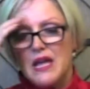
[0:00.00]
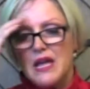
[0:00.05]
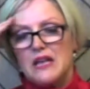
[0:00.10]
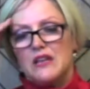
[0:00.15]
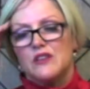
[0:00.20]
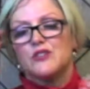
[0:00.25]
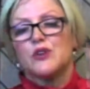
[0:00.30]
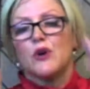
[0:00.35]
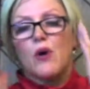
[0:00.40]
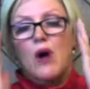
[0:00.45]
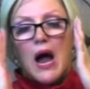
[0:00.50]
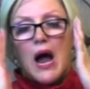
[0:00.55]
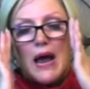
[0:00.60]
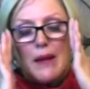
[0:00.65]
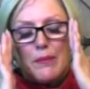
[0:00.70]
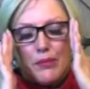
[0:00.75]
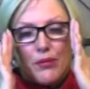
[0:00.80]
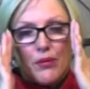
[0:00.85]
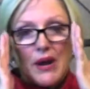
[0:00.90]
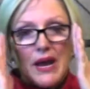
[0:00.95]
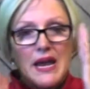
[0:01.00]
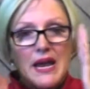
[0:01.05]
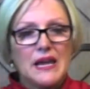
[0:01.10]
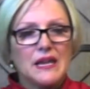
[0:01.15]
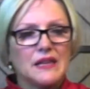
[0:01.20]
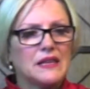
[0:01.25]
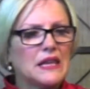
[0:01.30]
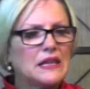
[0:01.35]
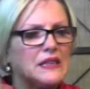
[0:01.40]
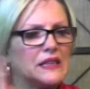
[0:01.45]
So I pray
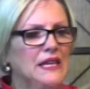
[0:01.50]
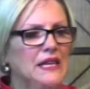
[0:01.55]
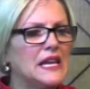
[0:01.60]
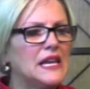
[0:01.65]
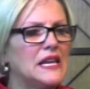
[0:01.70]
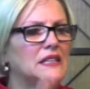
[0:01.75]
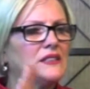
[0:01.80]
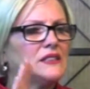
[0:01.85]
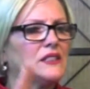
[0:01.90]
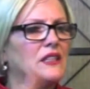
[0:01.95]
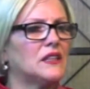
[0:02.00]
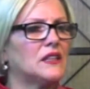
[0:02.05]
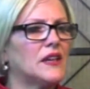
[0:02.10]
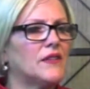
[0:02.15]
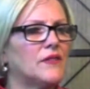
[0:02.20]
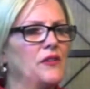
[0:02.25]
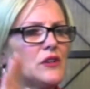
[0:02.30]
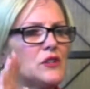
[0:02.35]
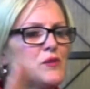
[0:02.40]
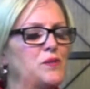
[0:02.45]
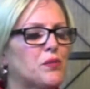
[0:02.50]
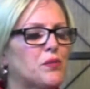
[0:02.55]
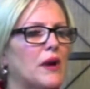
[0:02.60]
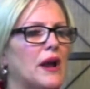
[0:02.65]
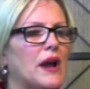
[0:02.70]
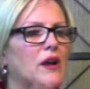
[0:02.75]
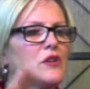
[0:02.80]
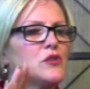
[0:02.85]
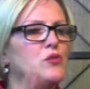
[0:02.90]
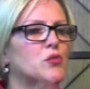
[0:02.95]
that these deliverance
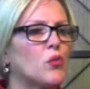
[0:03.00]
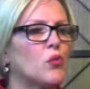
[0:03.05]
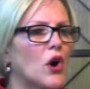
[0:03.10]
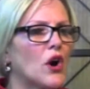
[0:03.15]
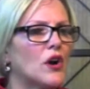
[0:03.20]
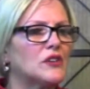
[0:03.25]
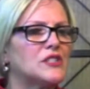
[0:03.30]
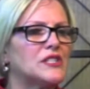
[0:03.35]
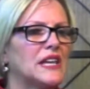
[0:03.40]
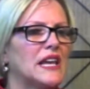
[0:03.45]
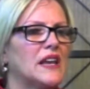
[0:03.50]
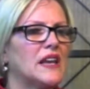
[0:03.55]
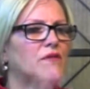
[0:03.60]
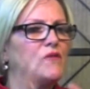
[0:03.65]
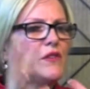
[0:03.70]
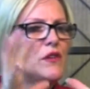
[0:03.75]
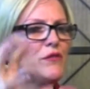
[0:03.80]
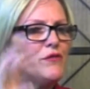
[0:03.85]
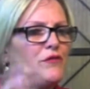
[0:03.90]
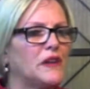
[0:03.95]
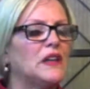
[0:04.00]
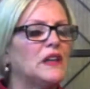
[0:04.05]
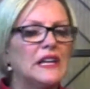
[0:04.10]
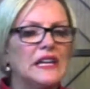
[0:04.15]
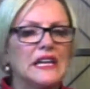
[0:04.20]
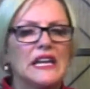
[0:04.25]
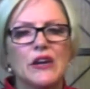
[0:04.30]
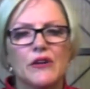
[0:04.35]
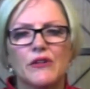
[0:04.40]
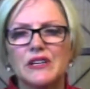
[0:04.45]
prayers worked. And if you're
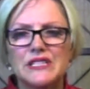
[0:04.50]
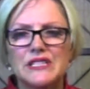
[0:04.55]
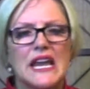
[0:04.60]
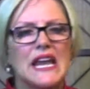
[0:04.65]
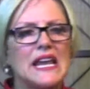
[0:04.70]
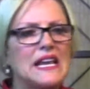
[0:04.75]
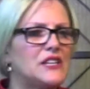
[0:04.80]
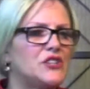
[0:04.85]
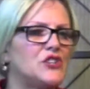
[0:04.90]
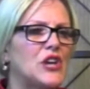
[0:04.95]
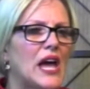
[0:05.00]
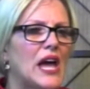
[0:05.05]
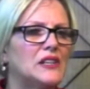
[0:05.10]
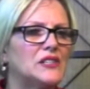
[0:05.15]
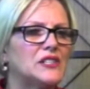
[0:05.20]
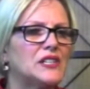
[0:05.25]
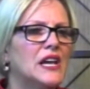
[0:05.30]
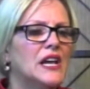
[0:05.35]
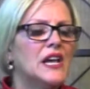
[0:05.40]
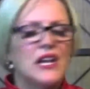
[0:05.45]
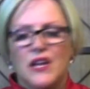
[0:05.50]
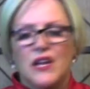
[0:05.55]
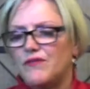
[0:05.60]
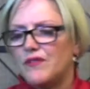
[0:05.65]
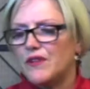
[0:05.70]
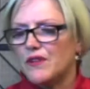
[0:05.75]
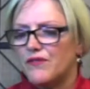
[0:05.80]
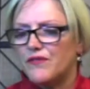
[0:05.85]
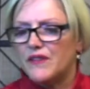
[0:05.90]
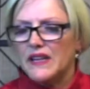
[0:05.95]
feeling irritated yet, if
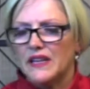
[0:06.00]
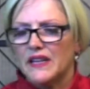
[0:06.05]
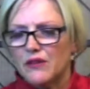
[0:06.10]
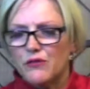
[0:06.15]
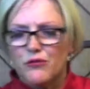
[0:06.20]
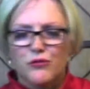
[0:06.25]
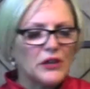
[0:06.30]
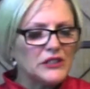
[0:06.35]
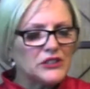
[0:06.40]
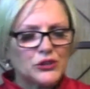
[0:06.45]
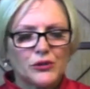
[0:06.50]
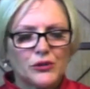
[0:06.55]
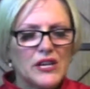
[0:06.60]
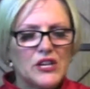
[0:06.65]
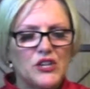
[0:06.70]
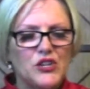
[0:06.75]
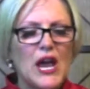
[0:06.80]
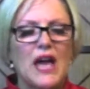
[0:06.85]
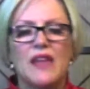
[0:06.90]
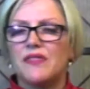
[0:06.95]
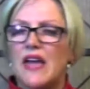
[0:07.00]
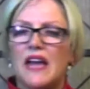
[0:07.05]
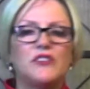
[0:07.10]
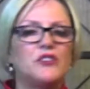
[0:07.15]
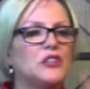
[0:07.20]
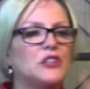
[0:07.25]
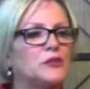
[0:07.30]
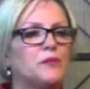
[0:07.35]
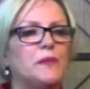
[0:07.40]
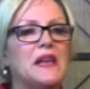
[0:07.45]
you're feeling frustrated yet, that
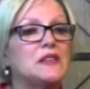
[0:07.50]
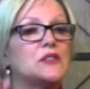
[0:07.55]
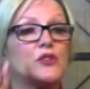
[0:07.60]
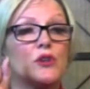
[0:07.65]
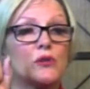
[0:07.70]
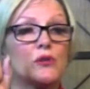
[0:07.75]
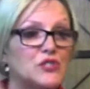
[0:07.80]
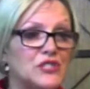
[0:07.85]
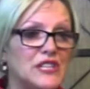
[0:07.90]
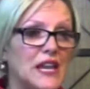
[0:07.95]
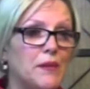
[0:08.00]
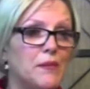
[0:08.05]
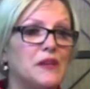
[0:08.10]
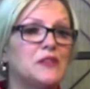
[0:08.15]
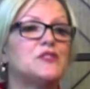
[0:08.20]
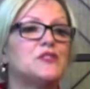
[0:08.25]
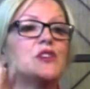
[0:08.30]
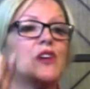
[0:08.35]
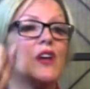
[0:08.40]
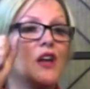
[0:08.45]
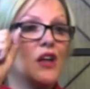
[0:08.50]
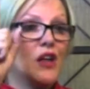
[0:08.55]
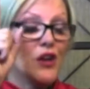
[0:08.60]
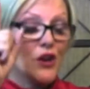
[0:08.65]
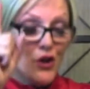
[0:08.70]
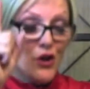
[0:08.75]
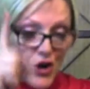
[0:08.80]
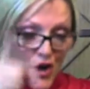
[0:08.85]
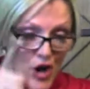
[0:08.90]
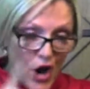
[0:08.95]
just means those demons
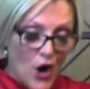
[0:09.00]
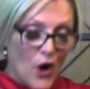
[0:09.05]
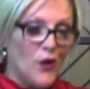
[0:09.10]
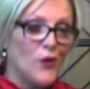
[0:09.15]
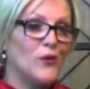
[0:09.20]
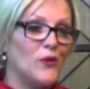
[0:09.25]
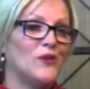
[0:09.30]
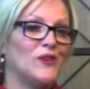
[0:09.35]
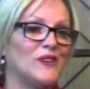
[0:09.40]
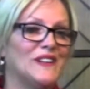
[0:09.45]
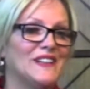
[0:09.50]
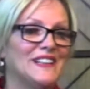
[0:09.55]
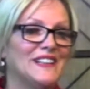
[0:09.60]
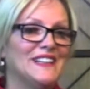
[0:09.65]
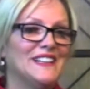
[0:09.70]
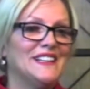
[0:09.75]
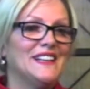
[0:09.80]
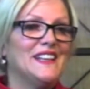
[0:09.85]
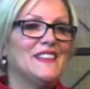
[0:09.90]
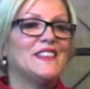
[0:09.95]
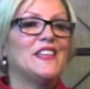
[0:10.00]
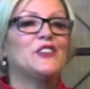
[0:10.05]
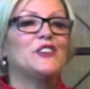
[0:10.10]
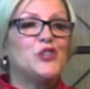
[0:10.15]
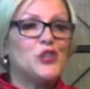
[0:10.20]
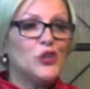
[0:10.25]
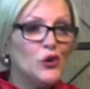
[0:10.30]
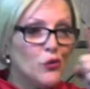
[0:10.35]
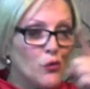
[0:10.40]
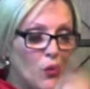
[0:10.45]
know that
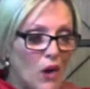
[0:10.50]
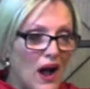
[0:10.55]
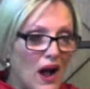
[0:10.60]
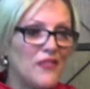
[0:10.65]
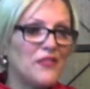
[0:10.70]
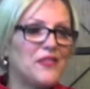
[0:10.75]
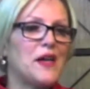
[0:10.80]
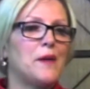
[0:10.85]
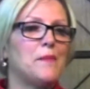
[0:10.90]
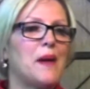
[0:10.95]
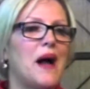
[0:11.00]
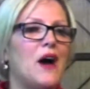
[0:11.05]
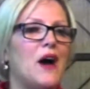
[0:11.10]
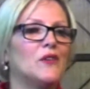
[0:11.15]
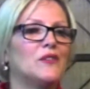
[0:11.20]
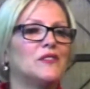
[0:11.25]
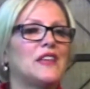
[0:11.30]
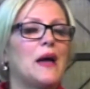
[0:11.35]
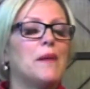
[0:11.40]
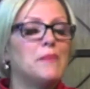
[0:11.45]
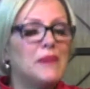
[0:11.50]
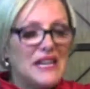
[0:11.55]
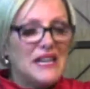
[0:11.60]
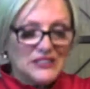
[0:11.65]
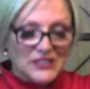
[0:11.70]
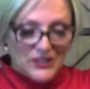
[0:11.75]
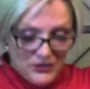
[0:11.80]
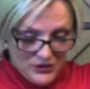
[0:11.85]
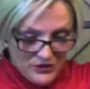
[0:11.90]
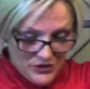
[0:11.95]
you want them out. That means
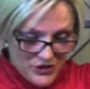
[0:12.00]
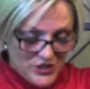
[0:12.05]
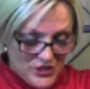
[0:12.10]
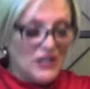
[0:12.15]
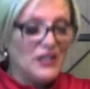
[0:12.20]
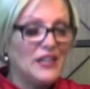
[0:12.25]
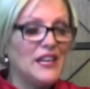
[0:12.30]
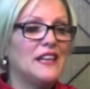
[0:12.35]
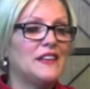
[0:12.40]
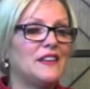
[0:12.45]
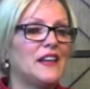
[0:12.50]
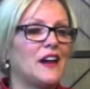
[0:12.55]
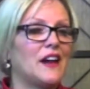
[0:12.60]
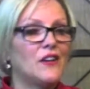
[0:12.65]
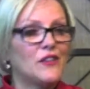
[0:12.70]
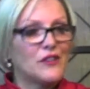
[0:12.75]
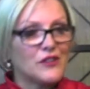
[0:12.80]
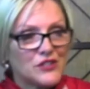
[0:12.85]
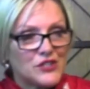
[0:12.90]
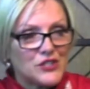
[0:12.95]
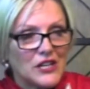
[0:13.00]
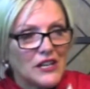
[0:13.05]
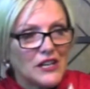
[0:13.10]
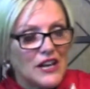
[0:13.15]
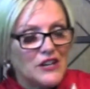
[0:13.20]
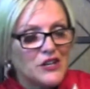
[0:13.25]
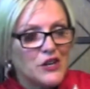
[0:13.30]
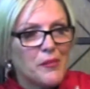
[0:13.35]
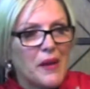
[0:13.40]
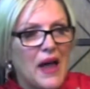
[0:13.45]
that they're still in there, they're still
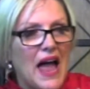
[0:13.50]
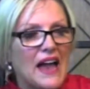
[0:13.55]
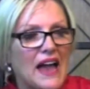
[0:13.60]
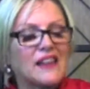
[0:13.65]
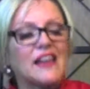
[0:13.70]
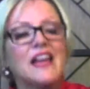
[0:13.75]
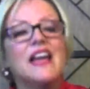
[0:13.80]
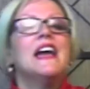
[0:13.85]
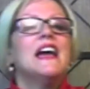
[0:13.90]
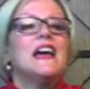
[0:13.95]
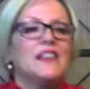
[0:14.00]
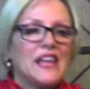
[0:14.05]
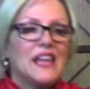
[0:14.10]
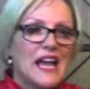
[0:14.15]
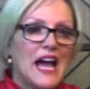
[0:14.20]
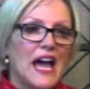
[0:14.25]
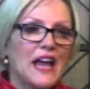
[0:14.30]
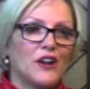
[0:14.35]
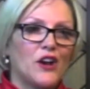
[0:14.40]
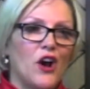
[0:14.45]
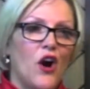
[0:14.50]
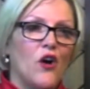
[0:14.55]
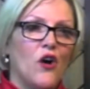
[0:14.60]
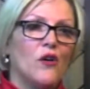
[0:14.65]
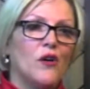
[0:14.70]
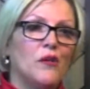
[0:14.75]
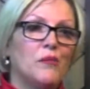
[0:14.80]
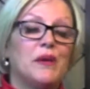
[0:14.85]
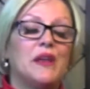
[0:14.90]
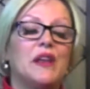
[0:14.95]
on your back, and they got to go.
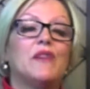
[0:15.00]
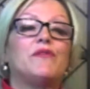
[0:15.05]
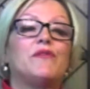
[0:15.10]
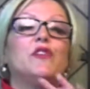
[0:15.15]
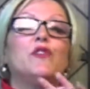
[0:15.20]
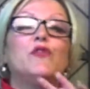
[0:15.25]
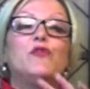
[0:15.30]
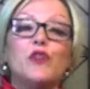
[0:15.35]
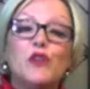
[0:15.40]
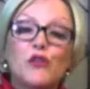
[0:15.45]
But if you feel